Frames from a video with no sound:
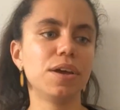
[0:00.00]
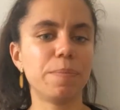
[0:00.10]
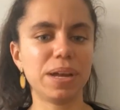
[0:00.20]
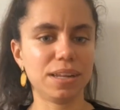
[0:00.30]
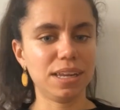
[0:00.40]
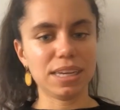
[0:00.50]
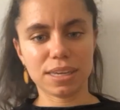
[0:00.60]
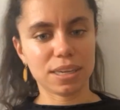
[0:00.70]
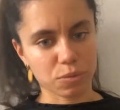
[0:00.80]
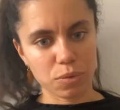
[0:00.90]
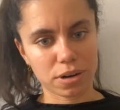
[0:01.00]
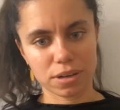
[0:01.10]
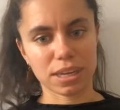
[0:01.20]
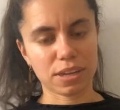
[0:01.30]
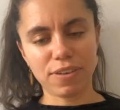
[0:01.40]
but this just worked
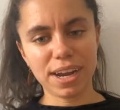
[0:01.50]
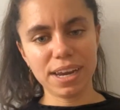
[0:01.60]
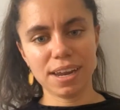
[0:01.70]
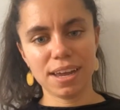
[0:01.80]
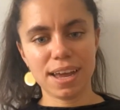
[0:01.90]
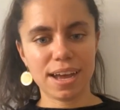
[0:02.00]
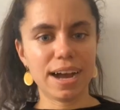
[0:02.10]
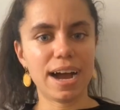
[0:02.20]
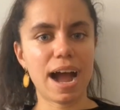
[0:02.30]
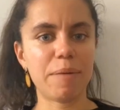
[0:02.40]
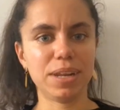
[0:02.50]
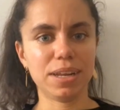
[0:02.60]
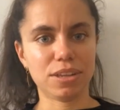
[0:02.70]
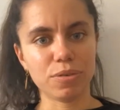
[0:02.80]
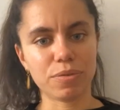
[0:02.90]
just fine uh, having the
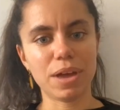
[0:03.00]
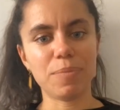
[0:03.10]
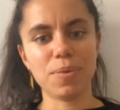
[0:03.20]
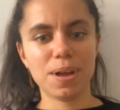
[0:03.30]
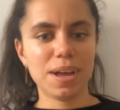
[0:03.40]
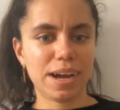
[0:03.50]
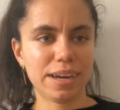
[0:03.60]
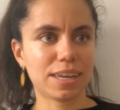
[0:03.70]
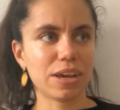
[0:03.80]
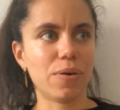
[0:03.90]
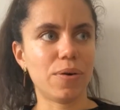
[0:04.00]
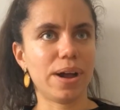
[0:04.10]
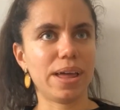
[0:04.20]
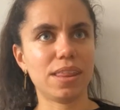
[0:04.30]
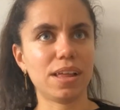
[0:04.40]
two of them and so uh,